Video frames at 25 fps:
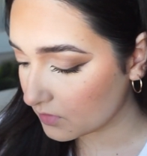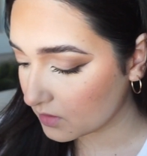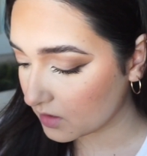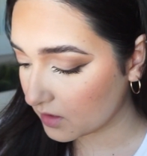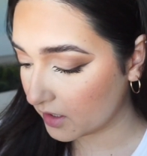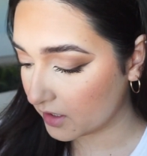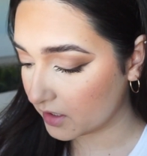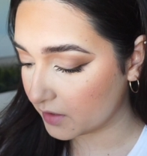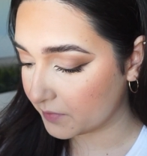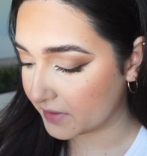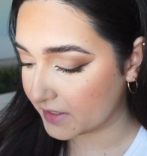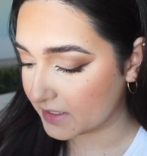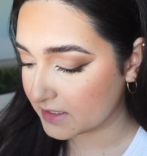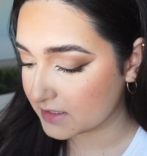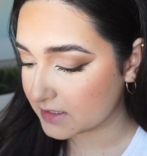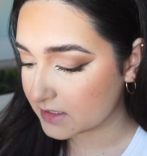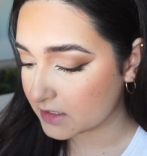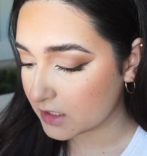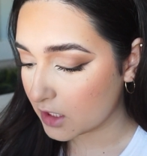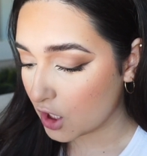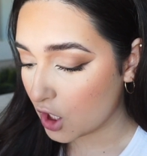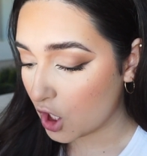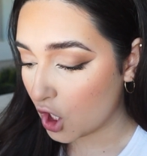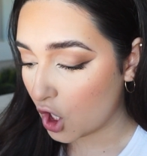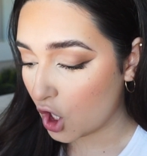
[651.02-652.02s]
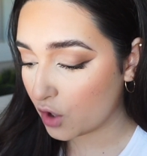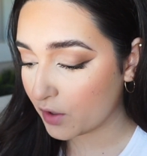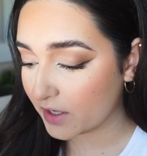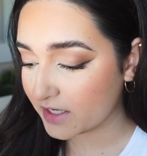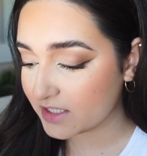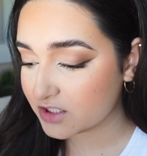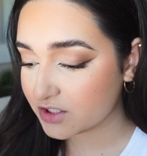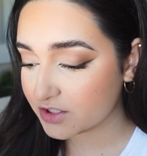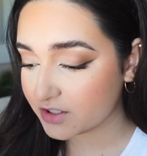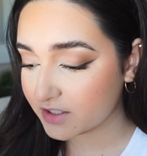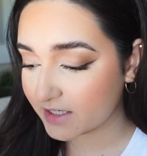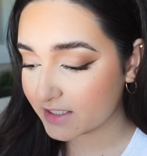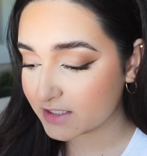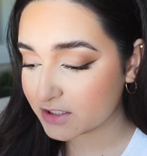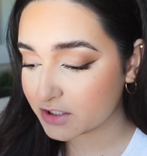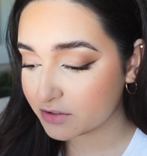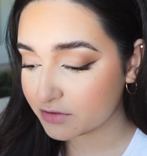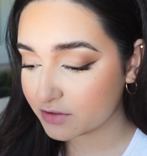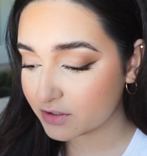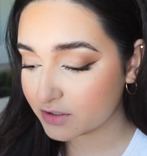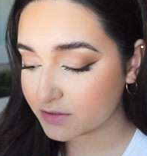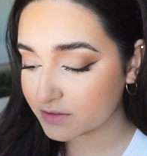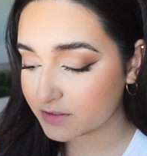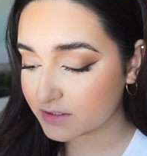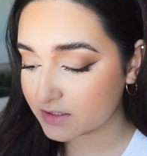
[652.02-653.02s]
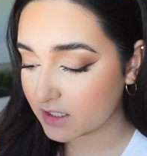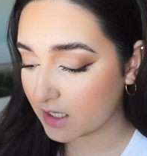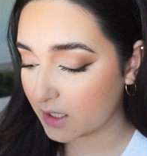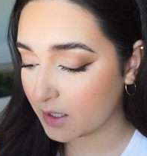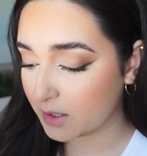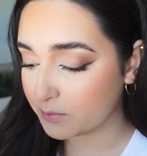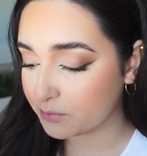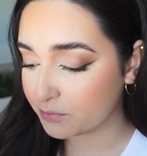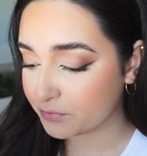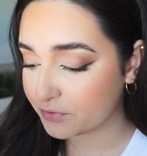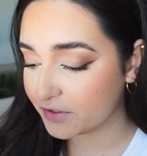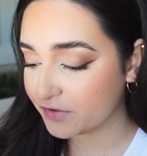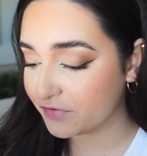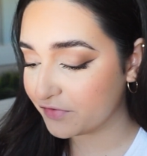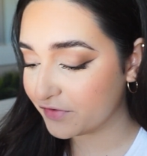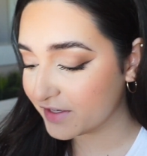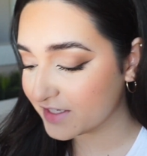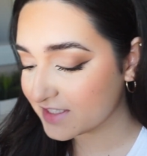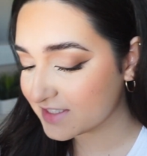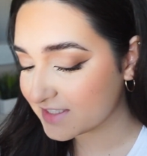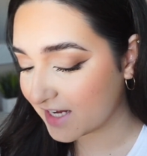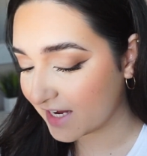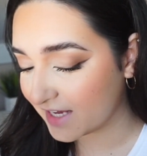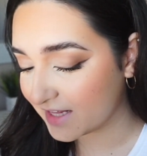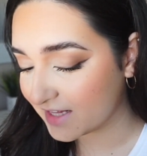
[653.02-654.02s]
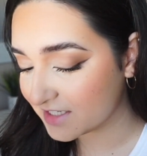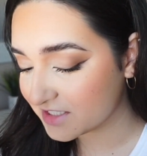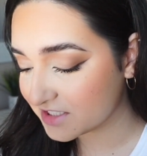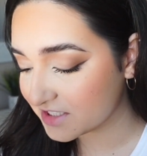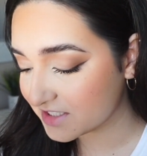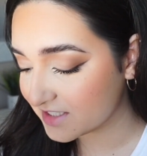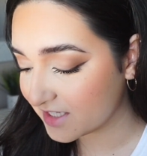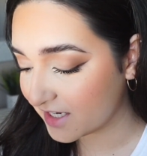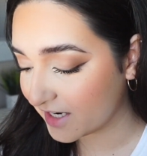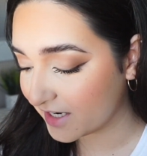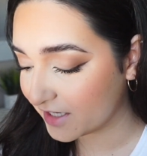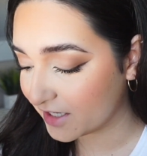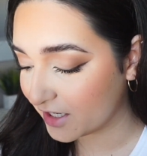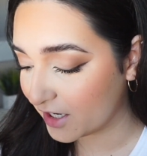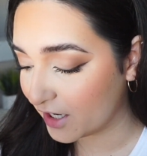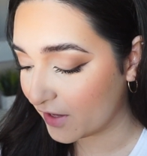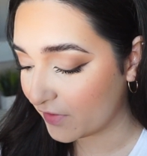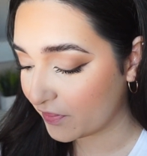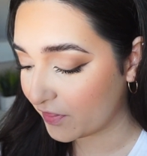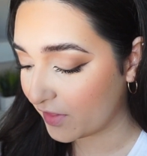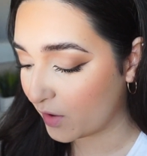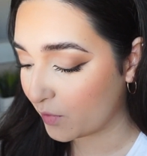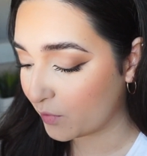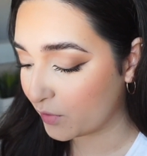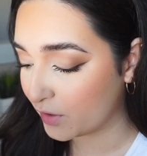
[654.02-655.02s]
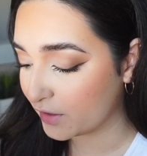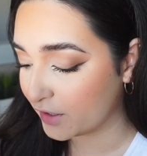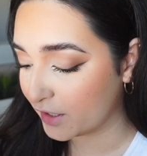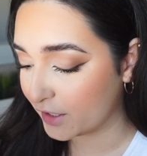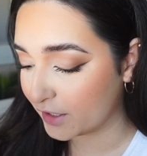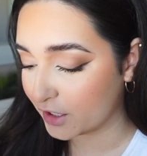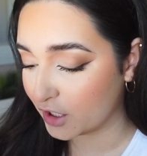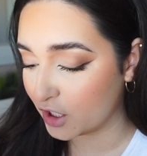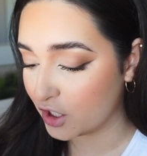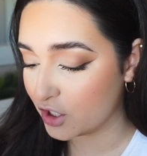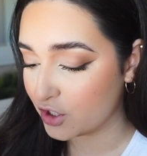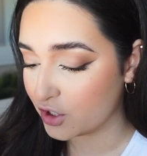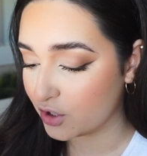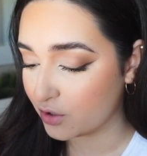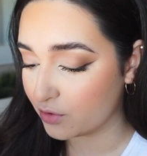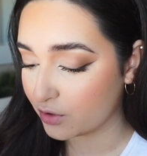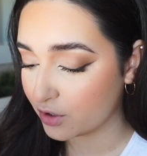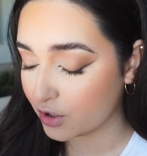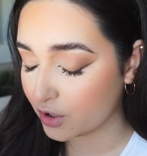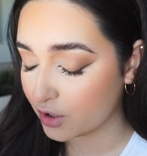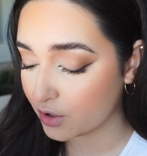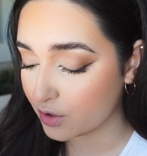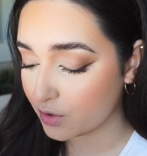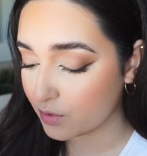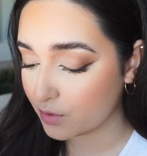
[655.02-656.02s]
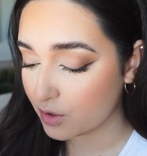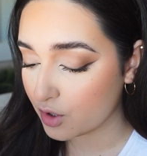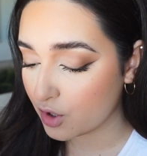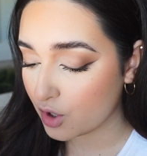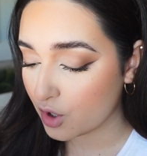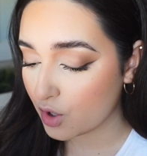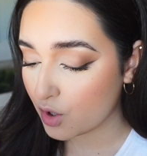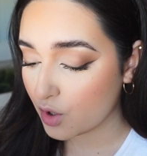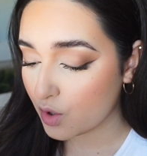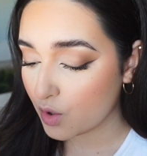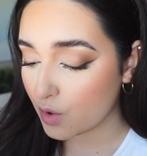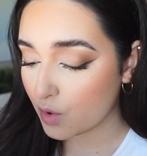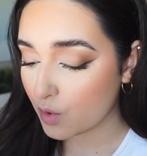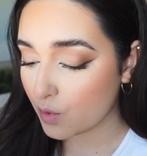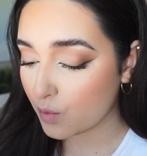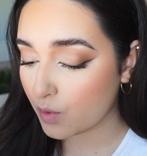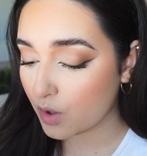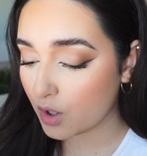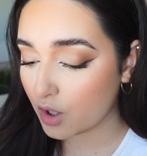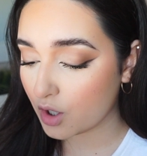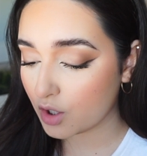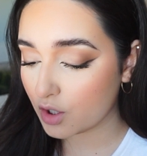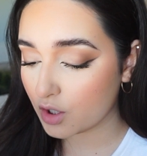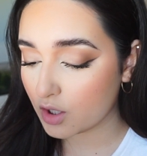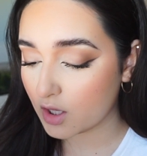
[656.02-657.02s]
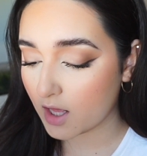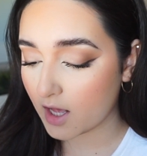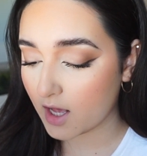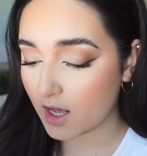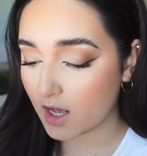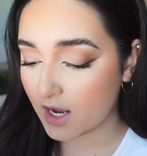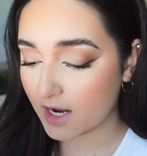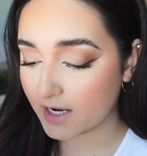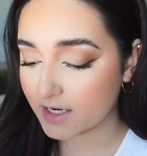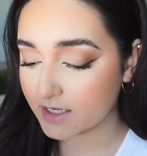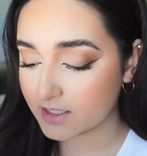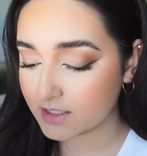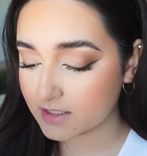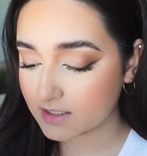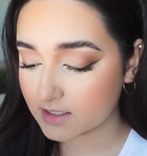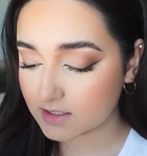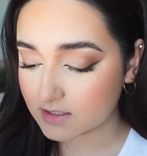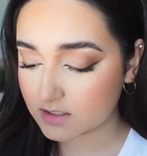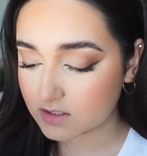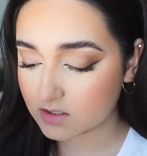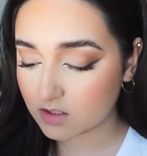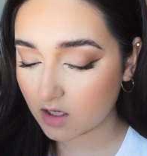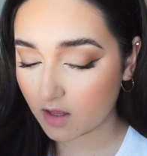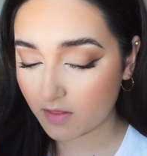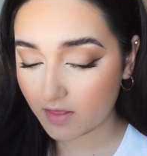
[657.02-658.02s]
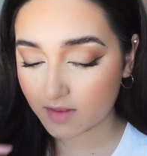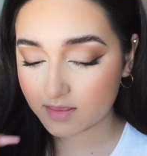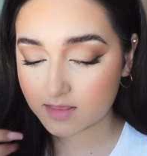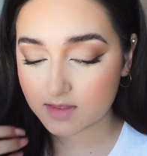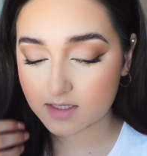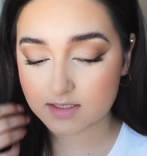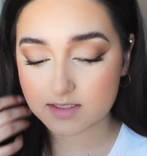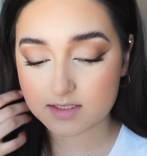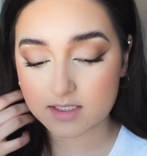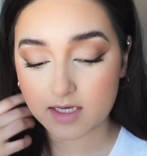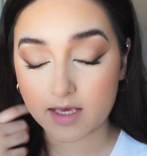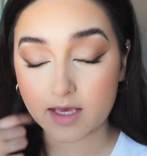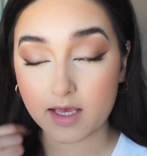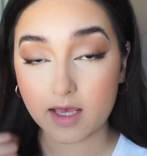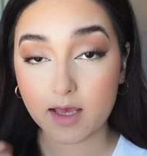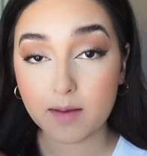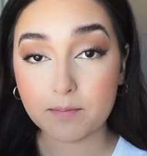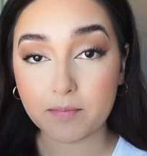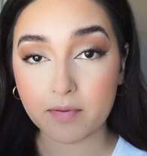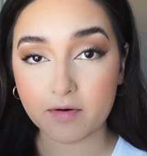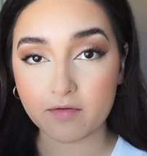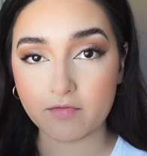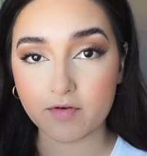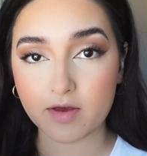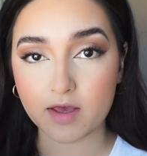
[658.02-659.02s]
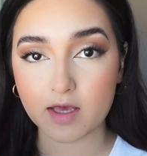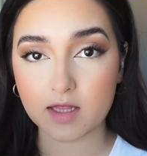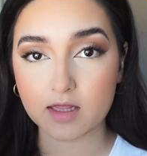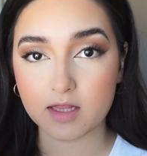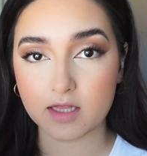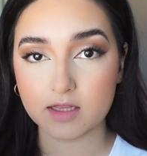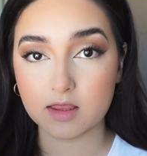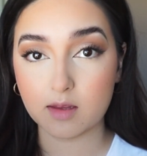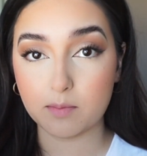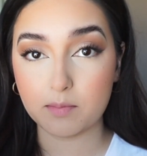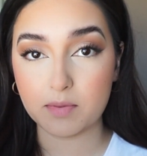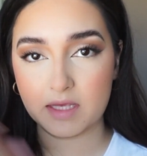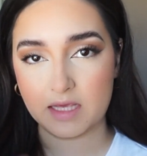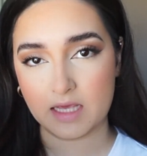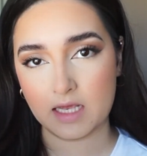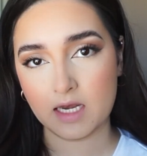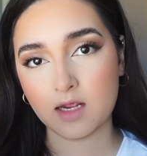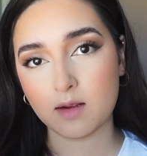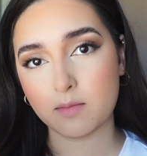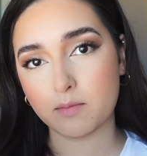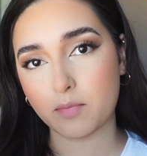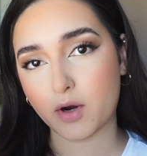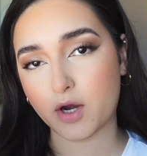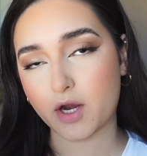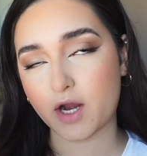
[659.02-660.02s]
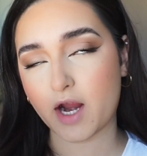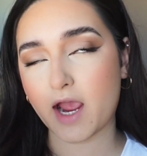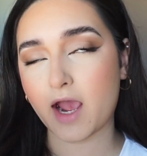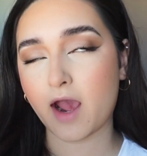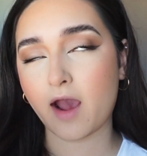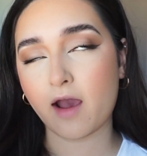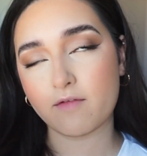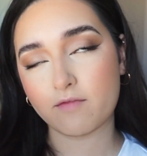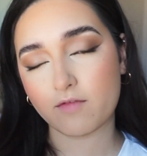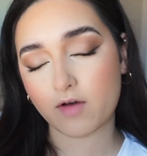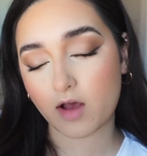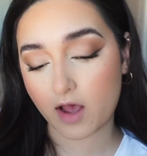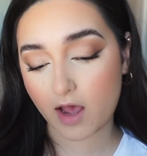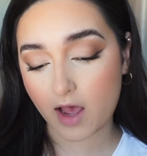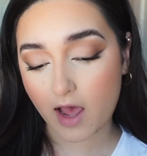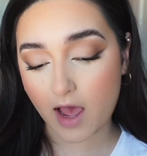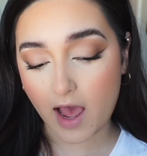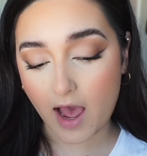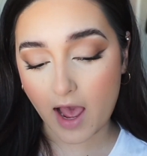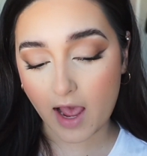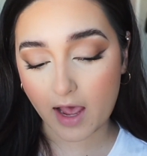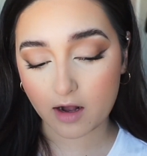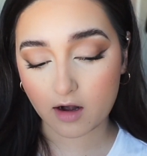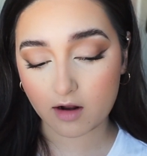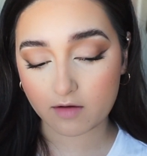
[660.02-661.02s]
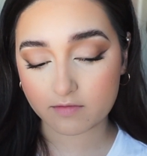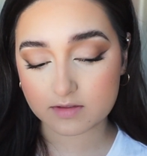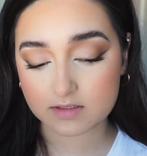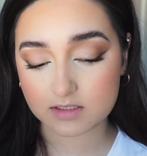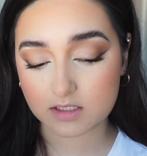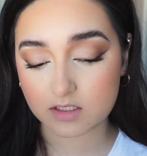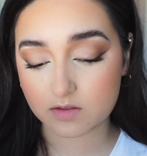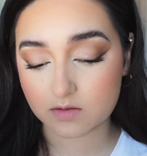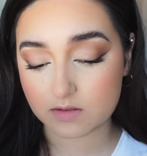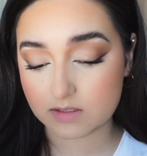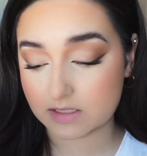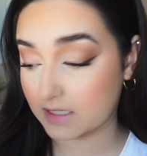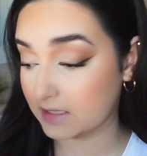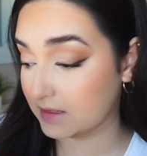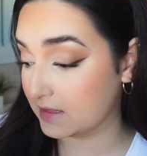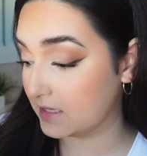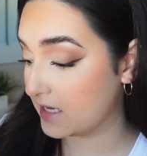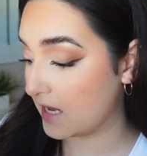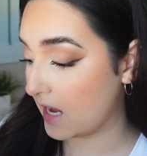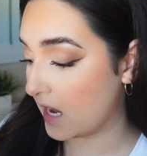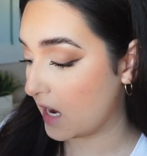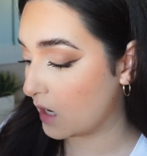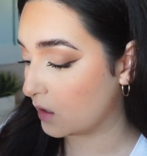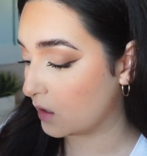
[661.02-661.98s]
Anyways, okay, so you guys know those previous eyelashes that I cut that were like a no-go? Well, I saw that the tip of it, like the beginning part, I had obviously used like the